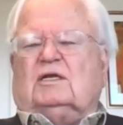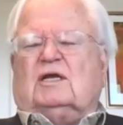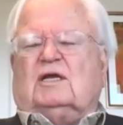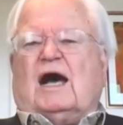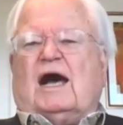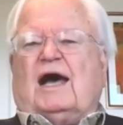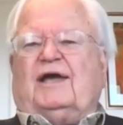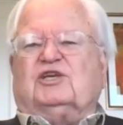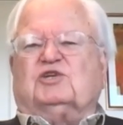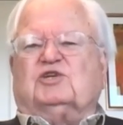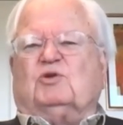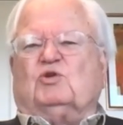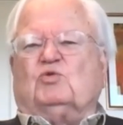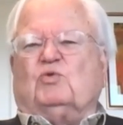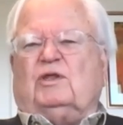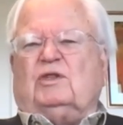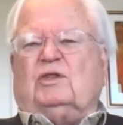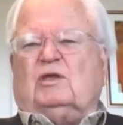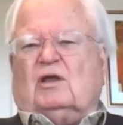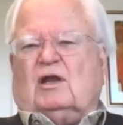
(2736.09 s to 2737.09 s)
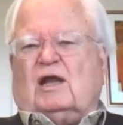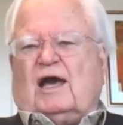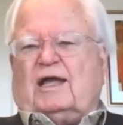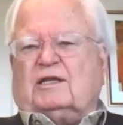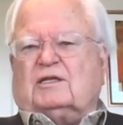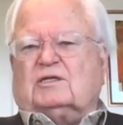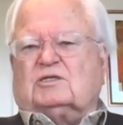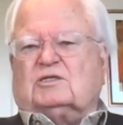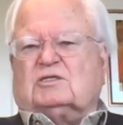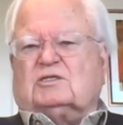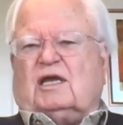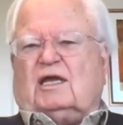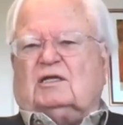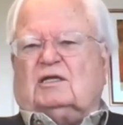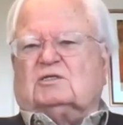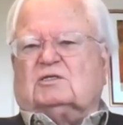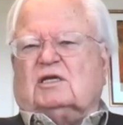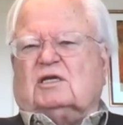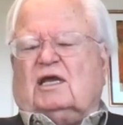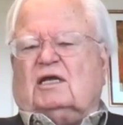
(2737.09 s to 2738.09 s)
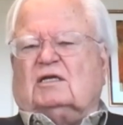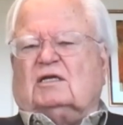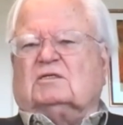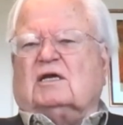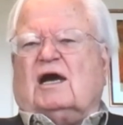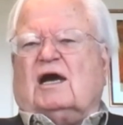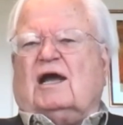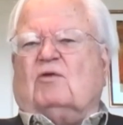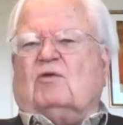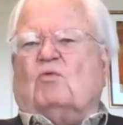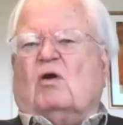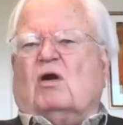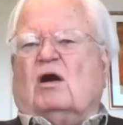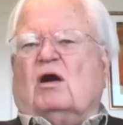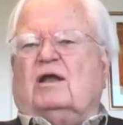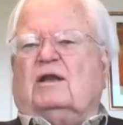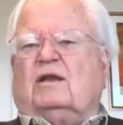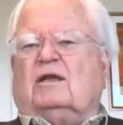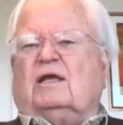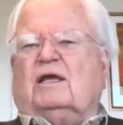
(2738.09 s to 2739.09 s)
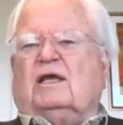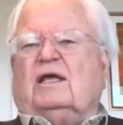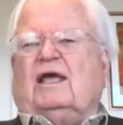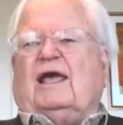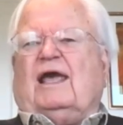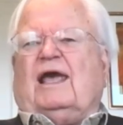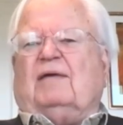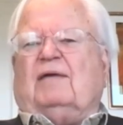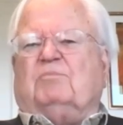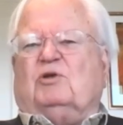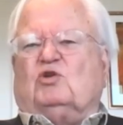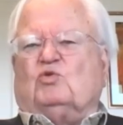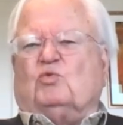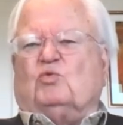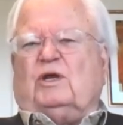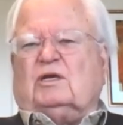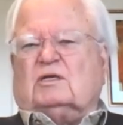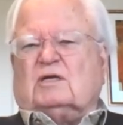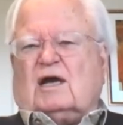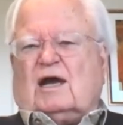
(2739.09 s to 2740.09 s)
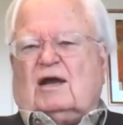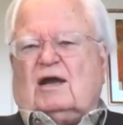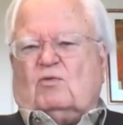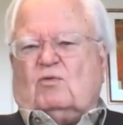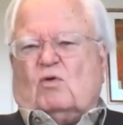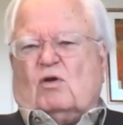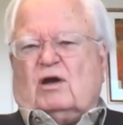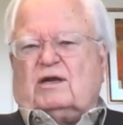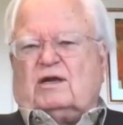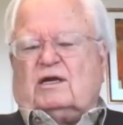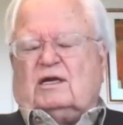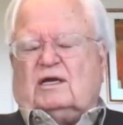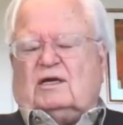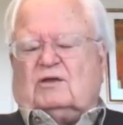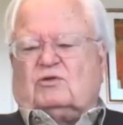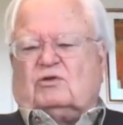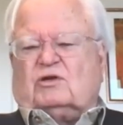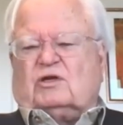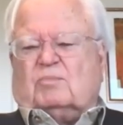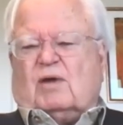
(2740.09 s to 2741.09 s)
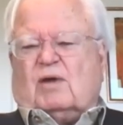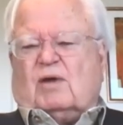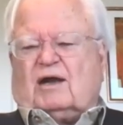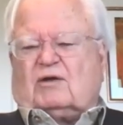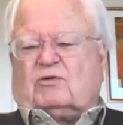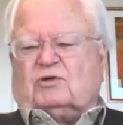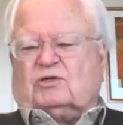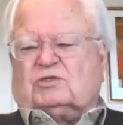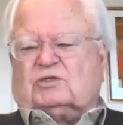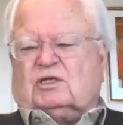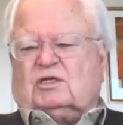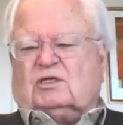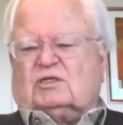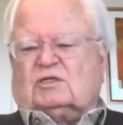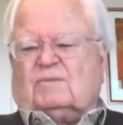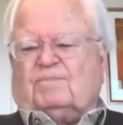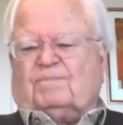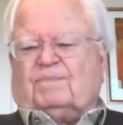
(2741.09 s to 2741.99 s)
ties between the United States and Taiwan and between Taiwan and other democracies.